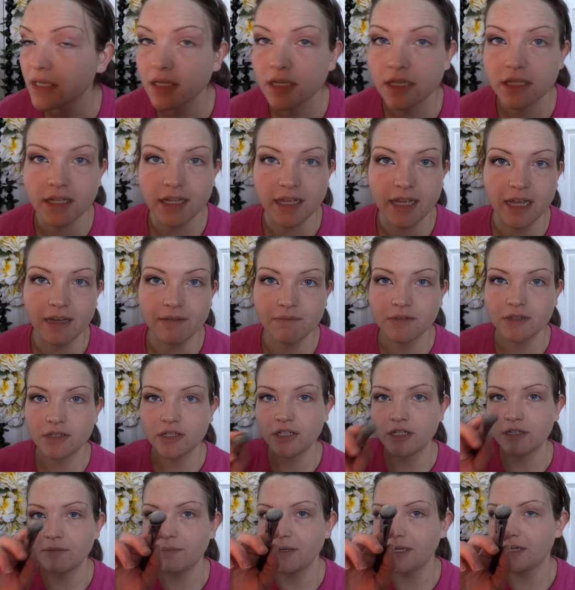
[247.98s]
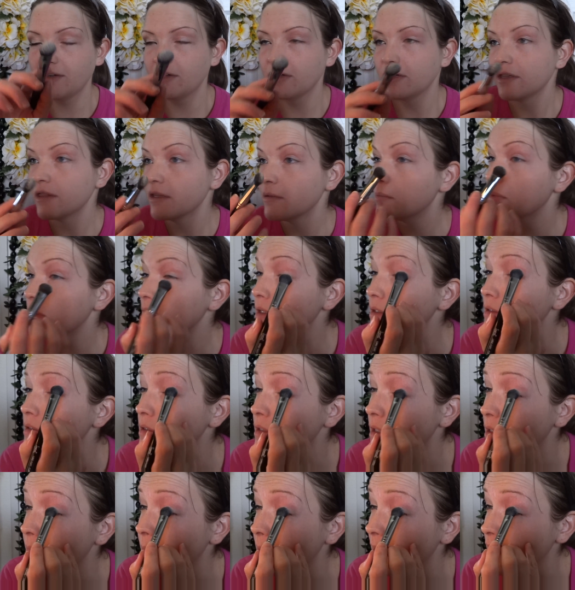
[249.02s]
And I have a good amount on the brush,
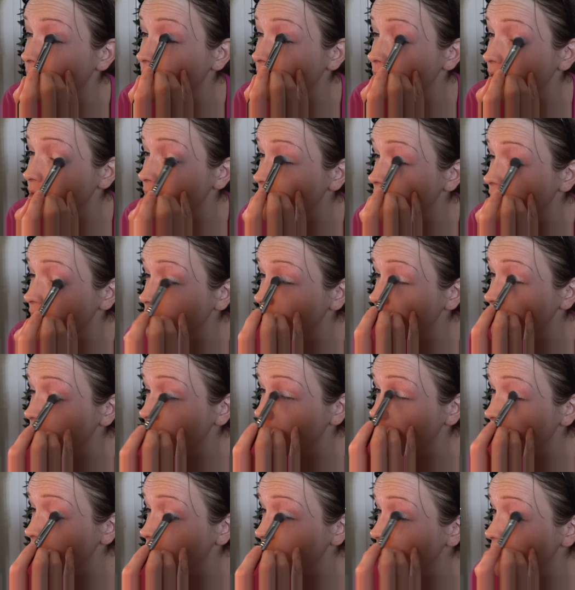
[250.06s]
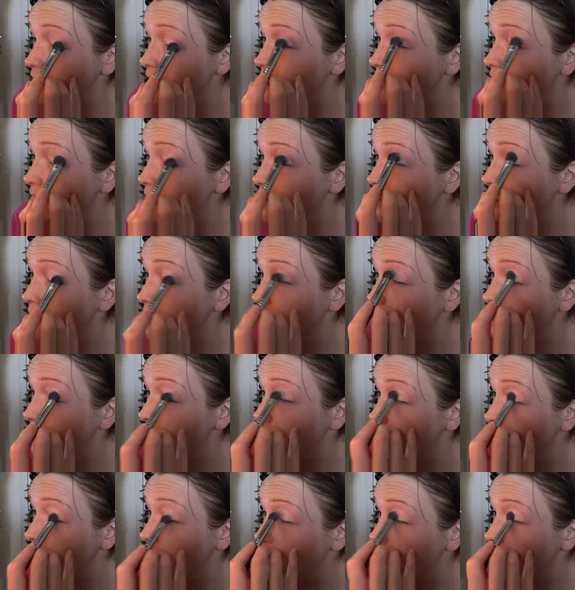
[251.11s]
and I'm actually just gonna take it.
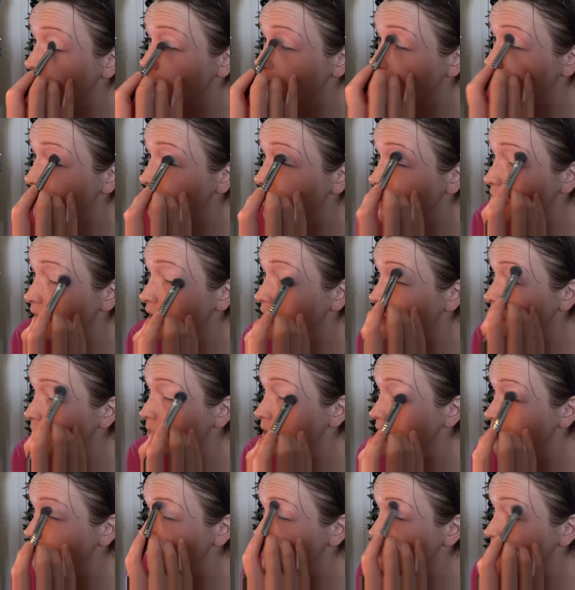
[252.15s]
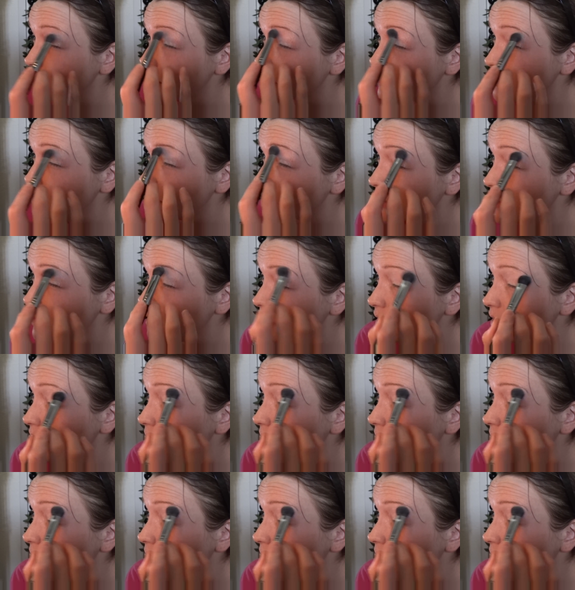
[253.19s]
I think I might have got way too much on there.